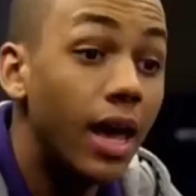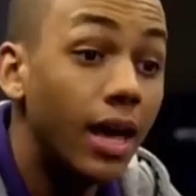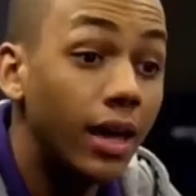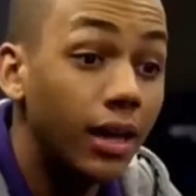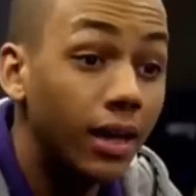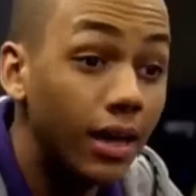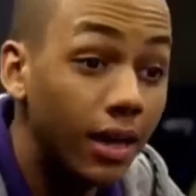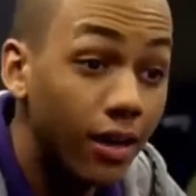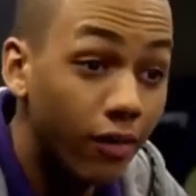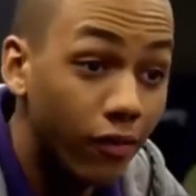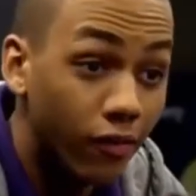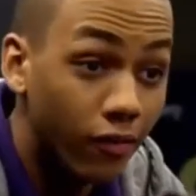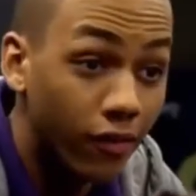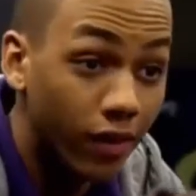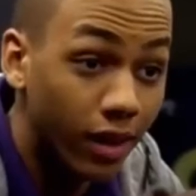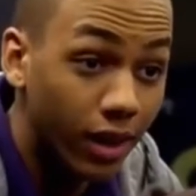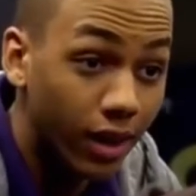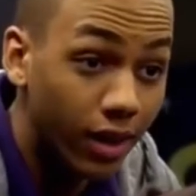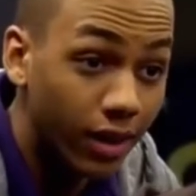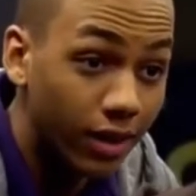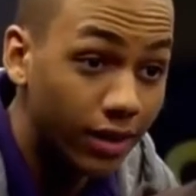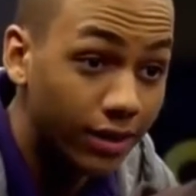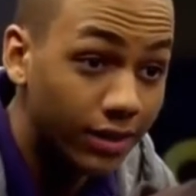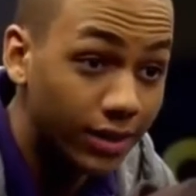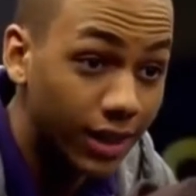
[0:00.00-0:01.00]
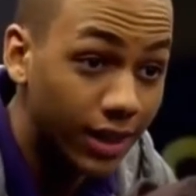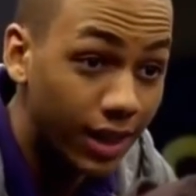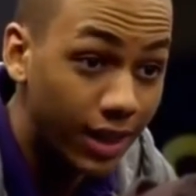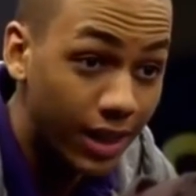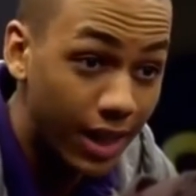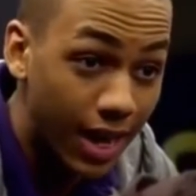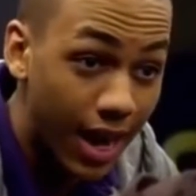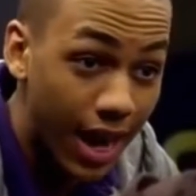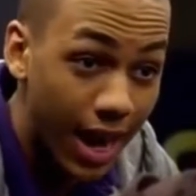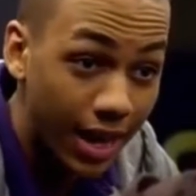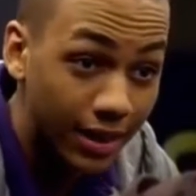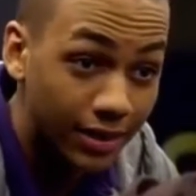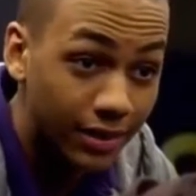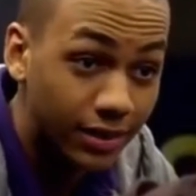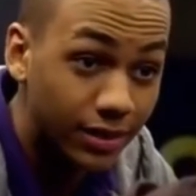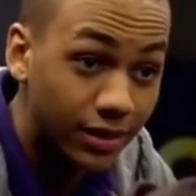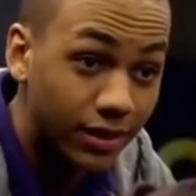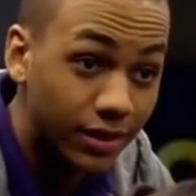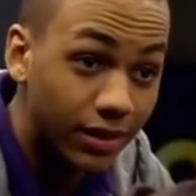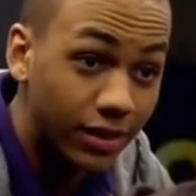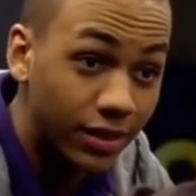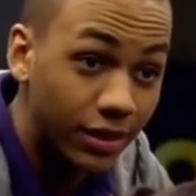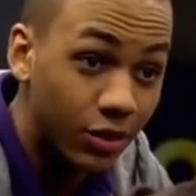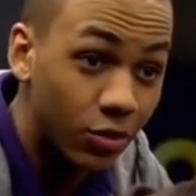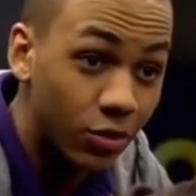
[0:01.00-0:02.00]
Hey, if Sadie asks,
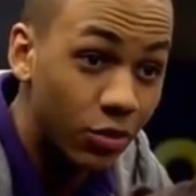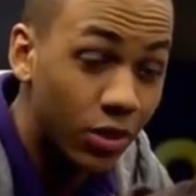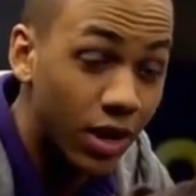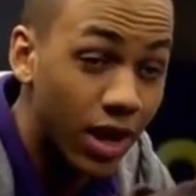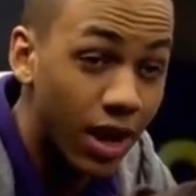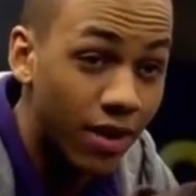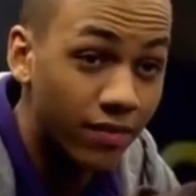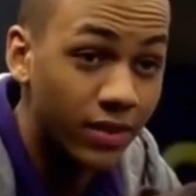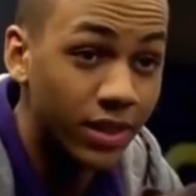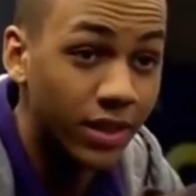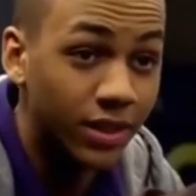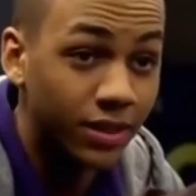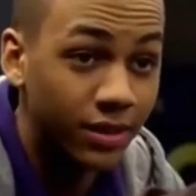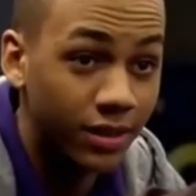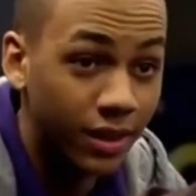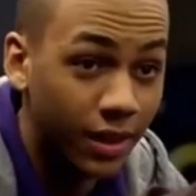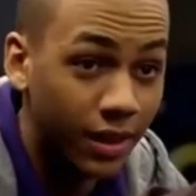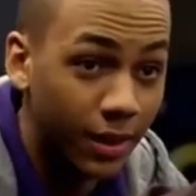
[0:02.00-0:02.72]
you and I have a date